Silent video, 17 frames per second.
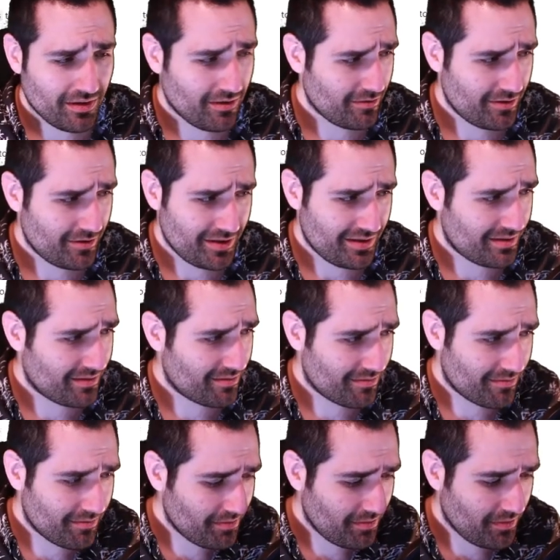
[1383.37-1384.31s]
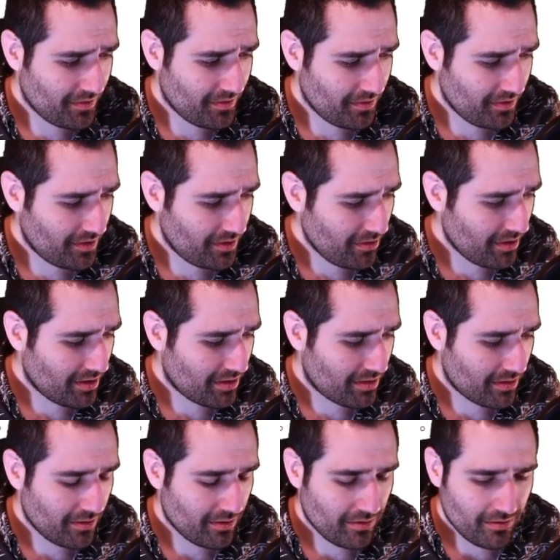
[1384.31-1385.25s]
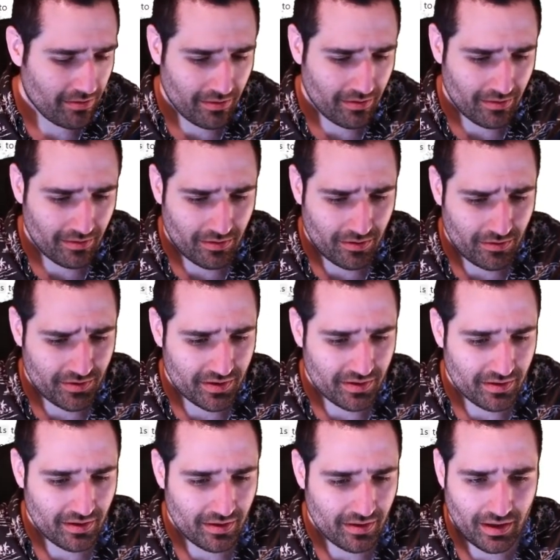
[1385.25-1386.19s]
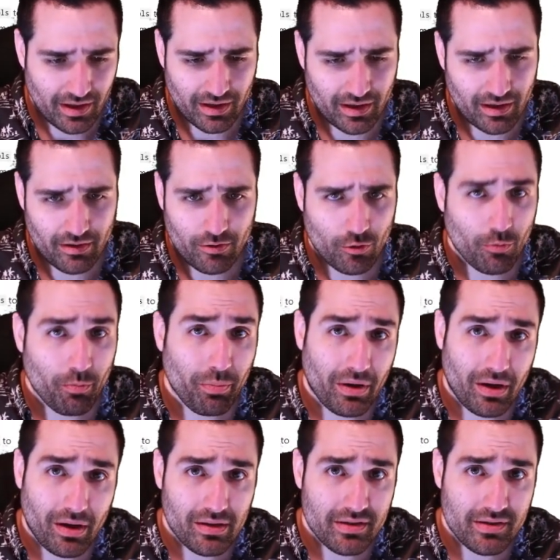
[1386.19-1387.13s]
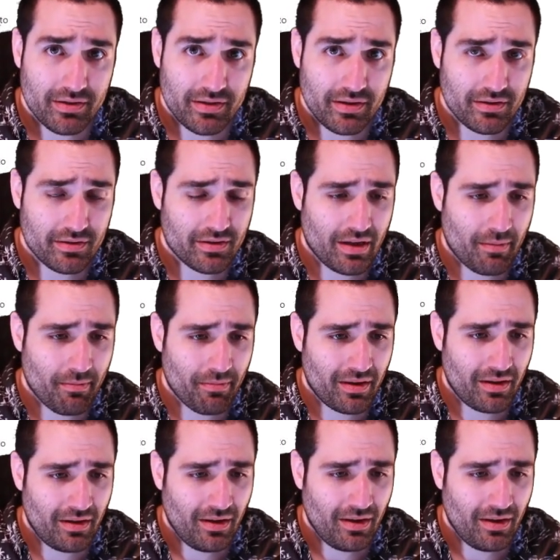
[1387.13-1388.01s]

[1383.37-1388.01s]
just do it through a group policy or something.